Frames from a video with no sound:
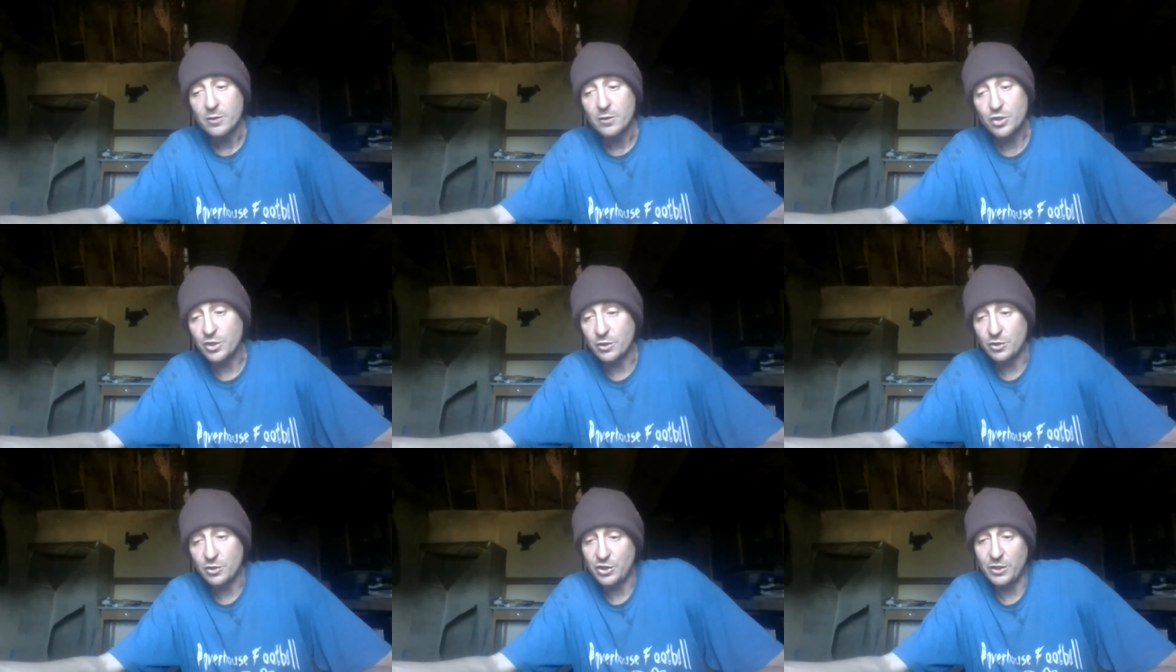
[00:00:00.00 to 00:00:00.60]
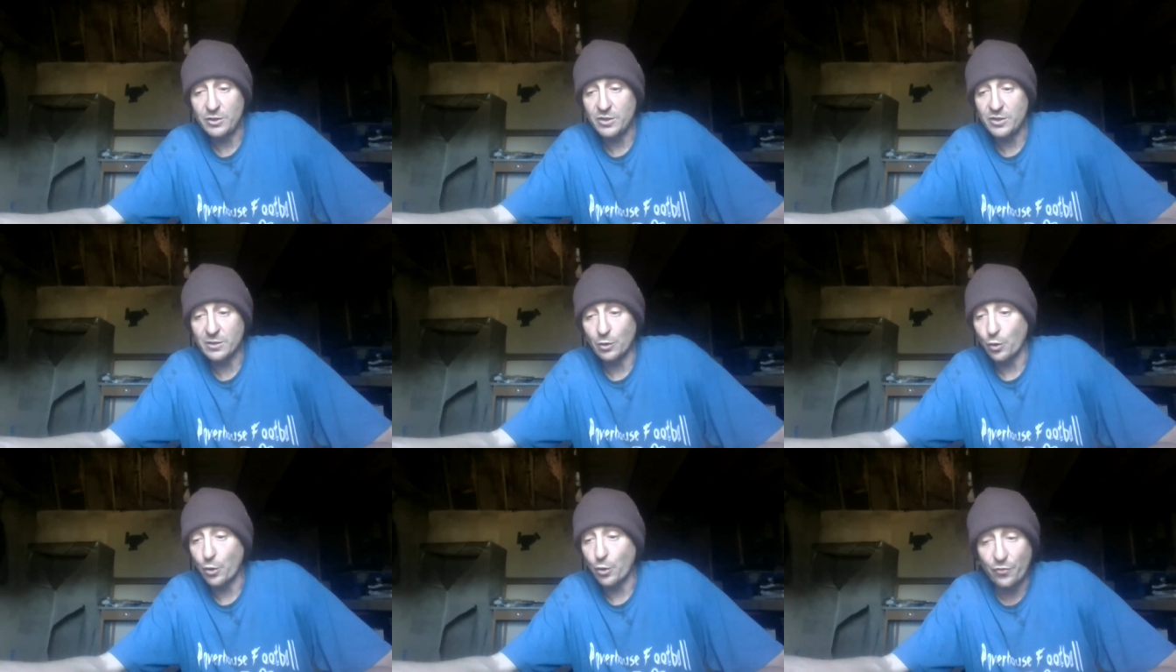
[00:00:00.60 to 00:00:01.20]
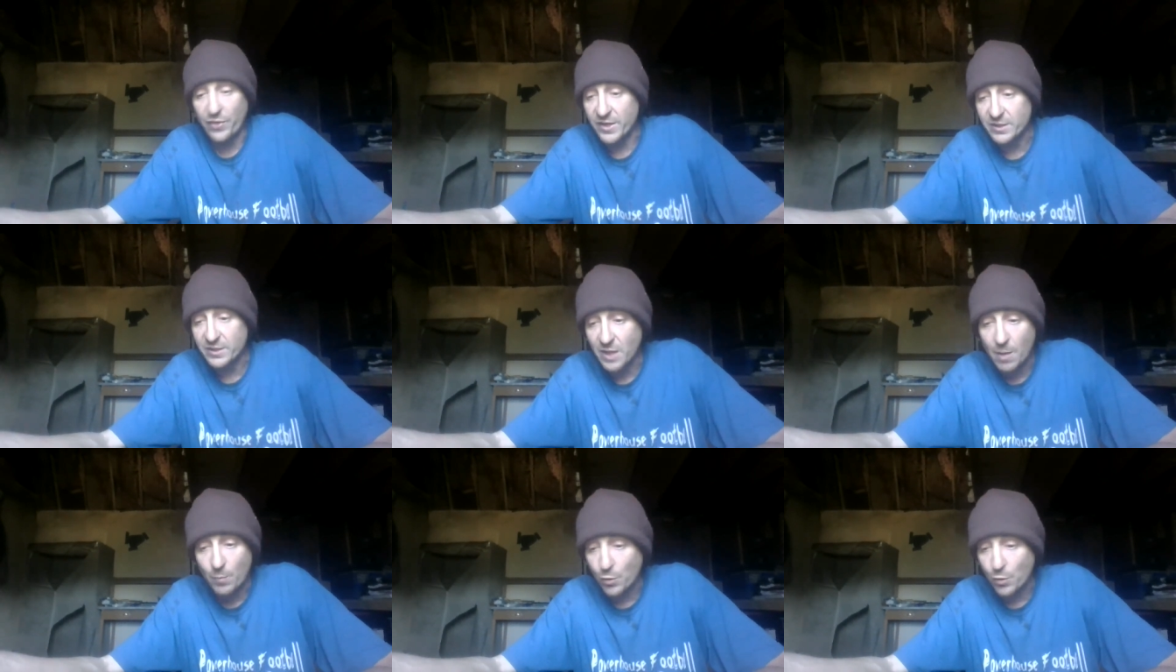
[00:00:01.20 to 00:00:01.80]
she she just learned this
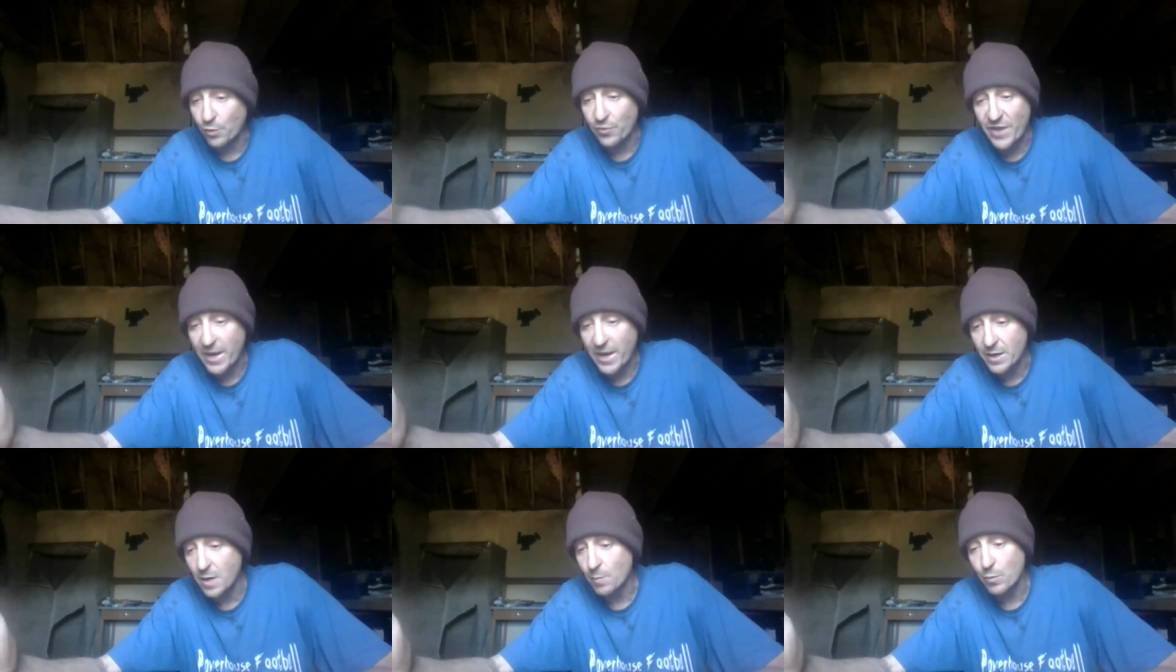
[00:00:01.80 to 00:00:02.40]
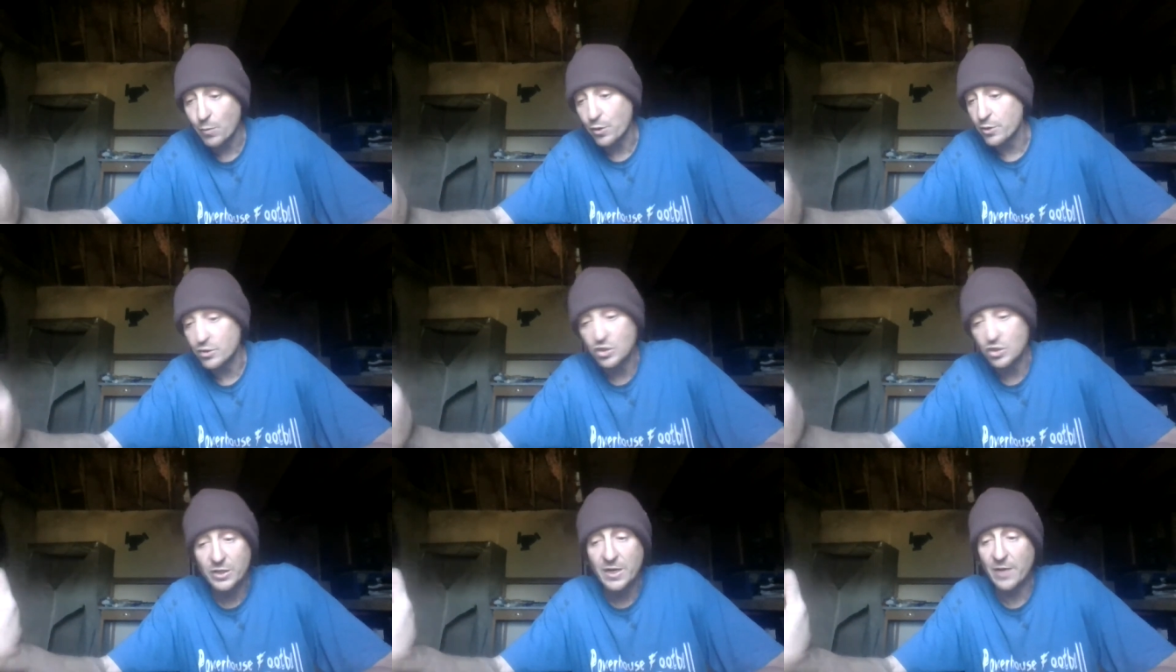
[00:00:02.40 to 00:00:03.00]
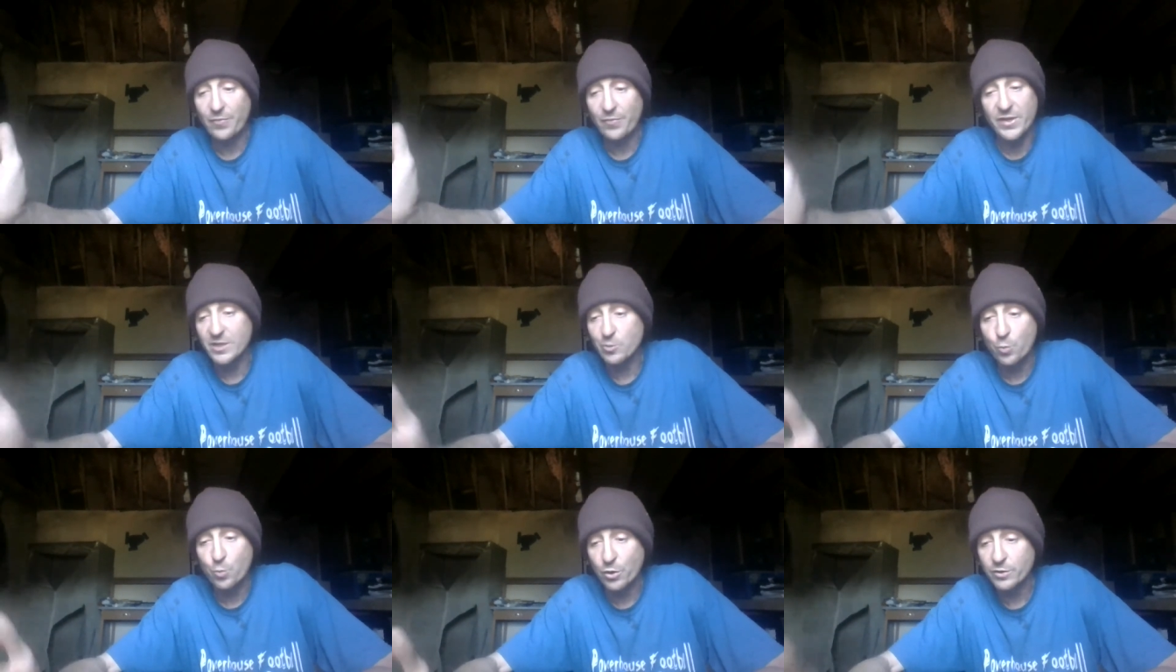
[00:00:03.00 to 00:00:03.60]
number, that number, and she got
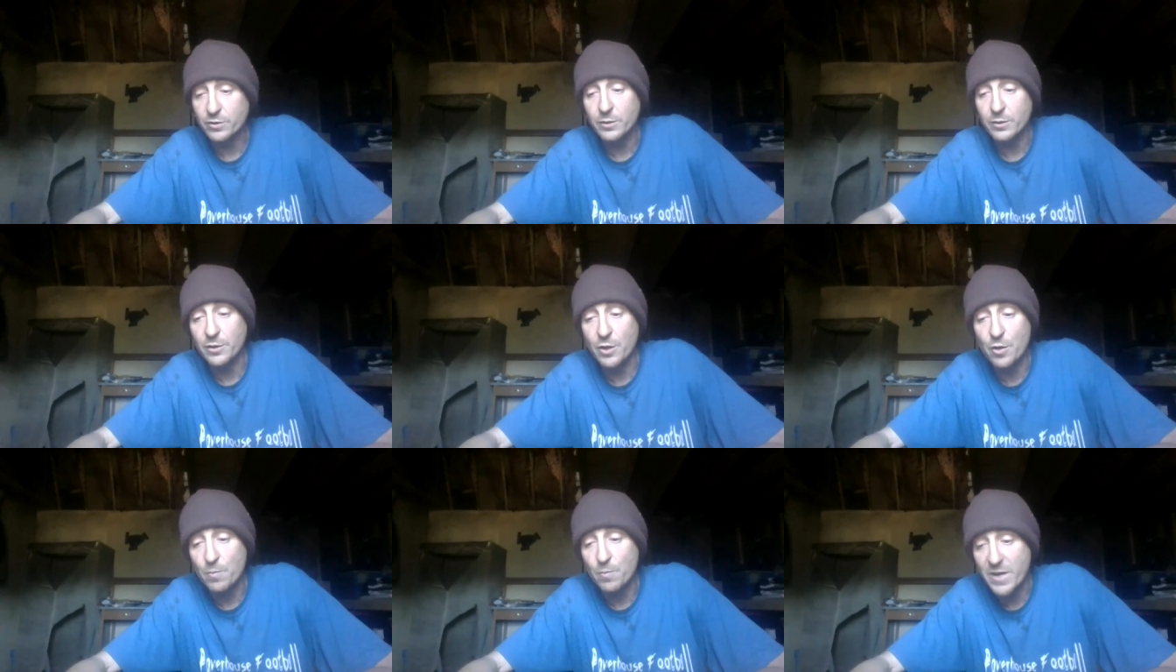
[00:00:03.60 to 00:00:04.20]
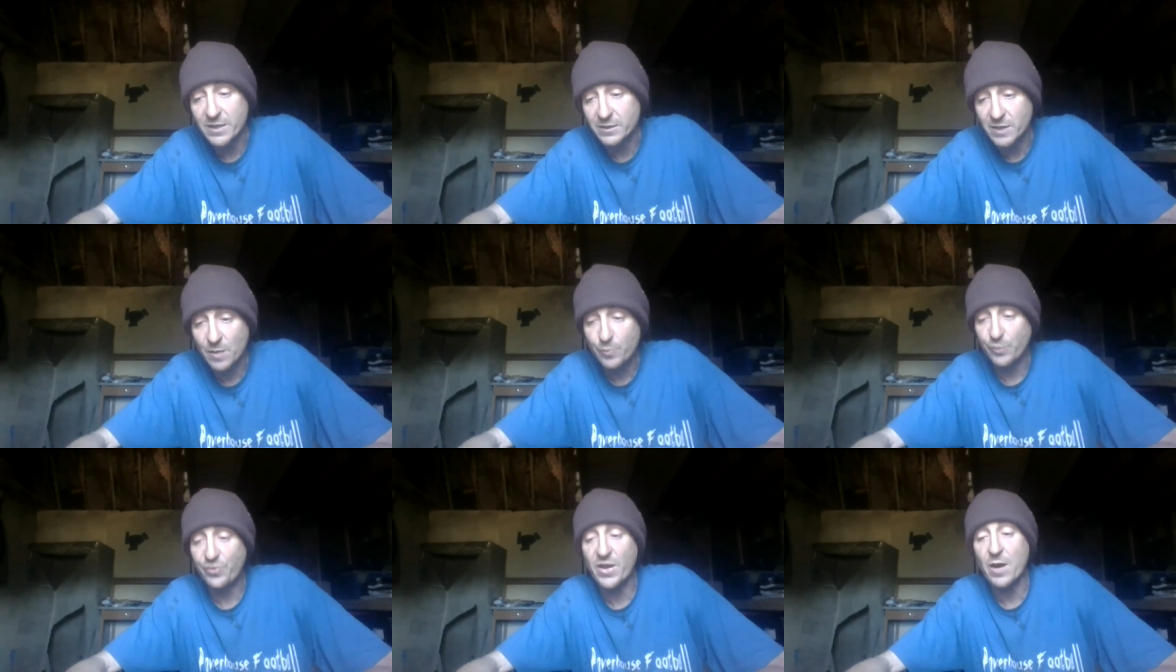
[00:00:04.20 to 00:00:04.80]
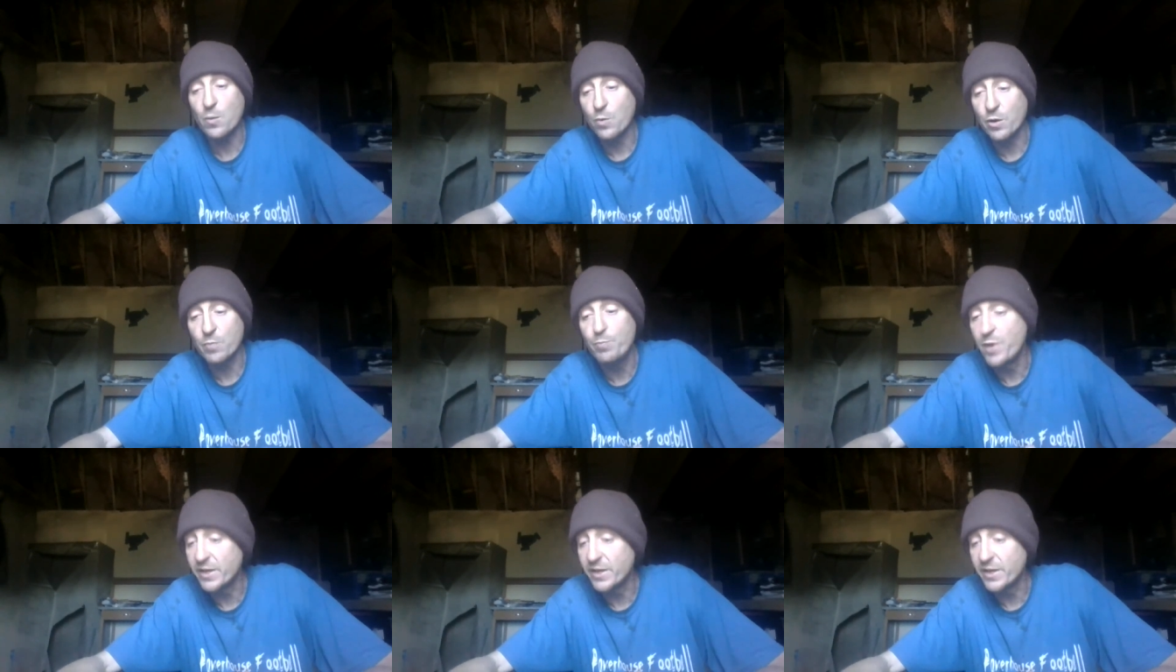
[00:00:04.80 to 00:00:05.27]
this word, you know, messed up with that word.